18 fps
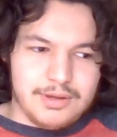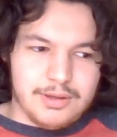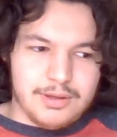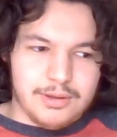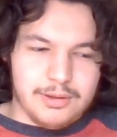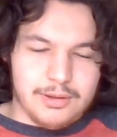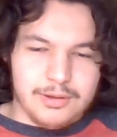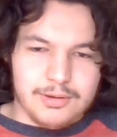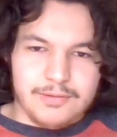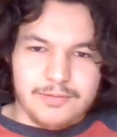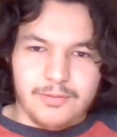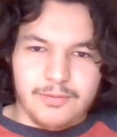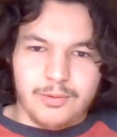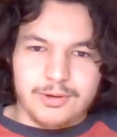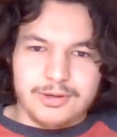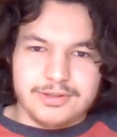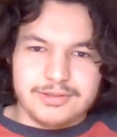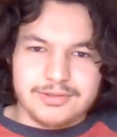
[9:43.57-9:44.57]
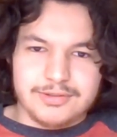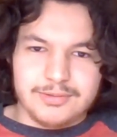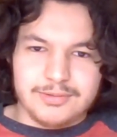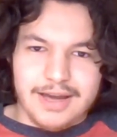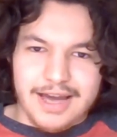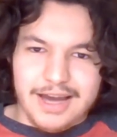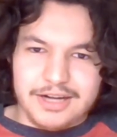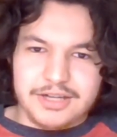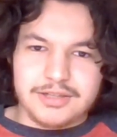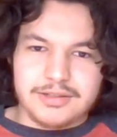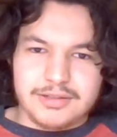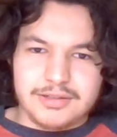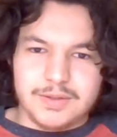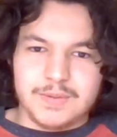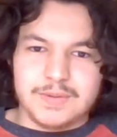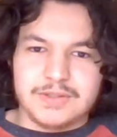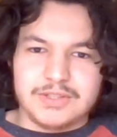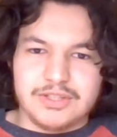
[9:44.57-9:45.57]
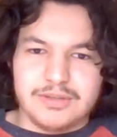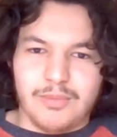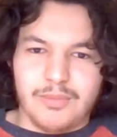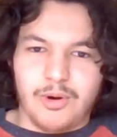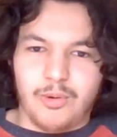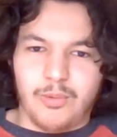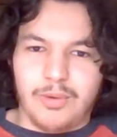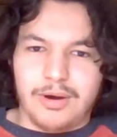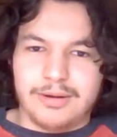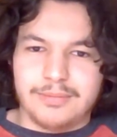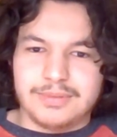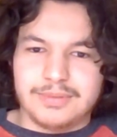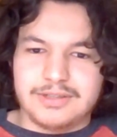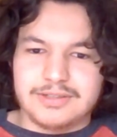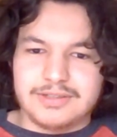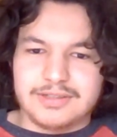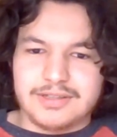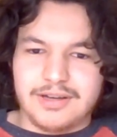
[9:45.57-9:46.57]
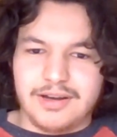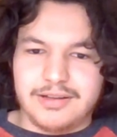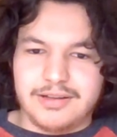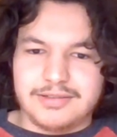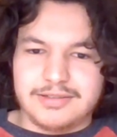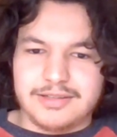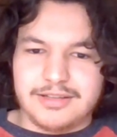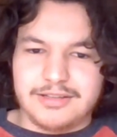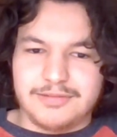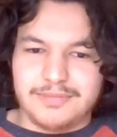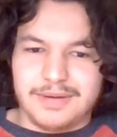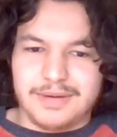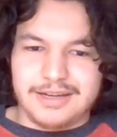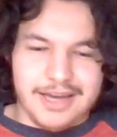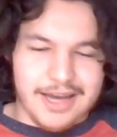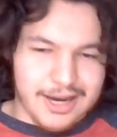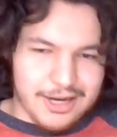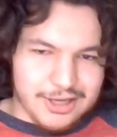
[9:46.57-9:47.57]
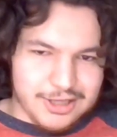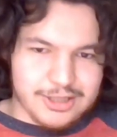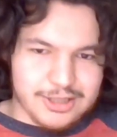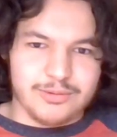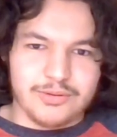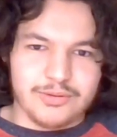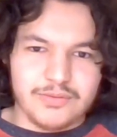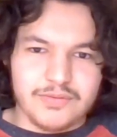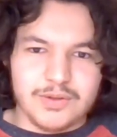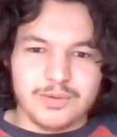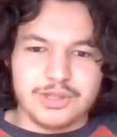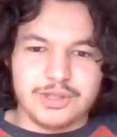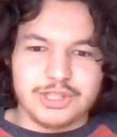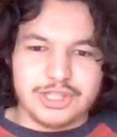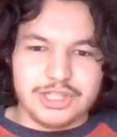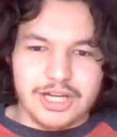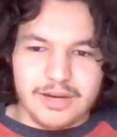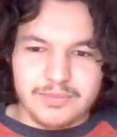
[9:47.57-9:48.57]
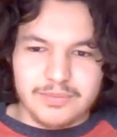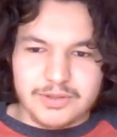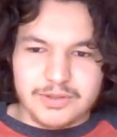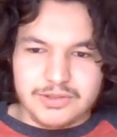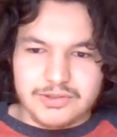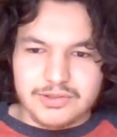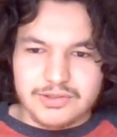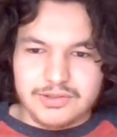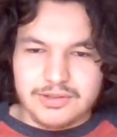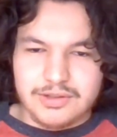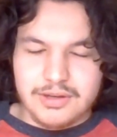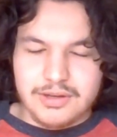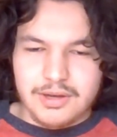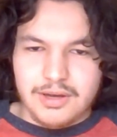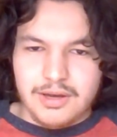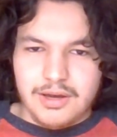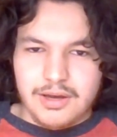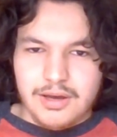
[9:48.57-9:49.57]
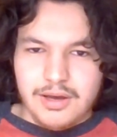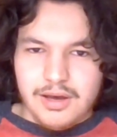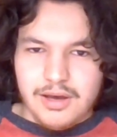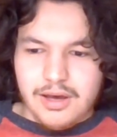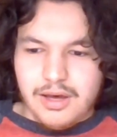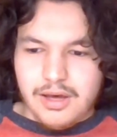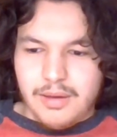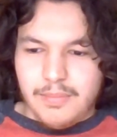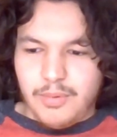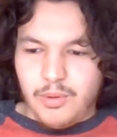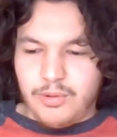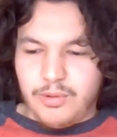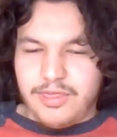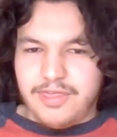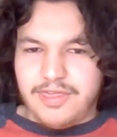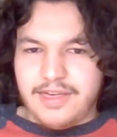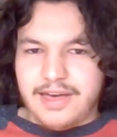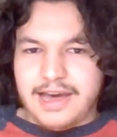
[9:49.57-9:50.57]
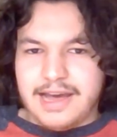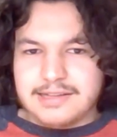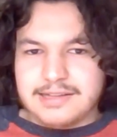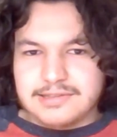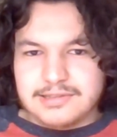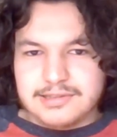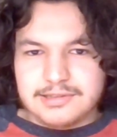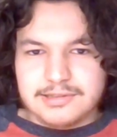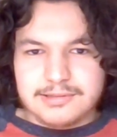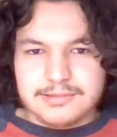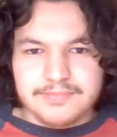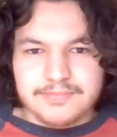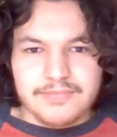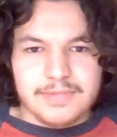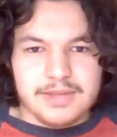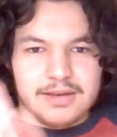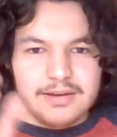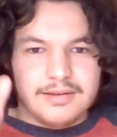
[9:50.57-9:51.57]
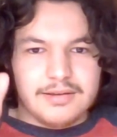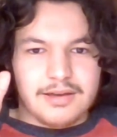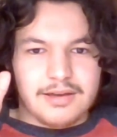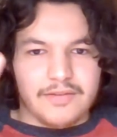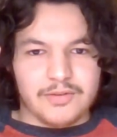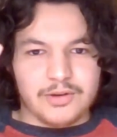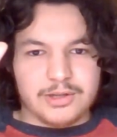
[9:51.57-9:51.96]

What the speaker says: look forward to actually doing some more One Piece content by actually reviewing chapters. But with that, have a good